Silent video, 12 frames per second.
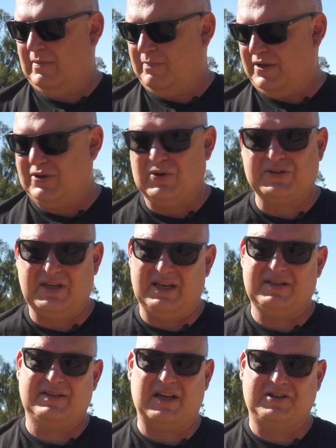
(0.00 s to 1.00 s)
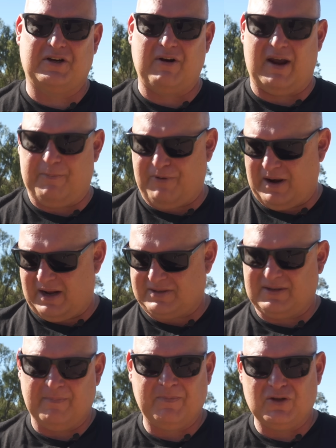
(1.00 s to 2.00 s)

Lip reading: because it is such a great product.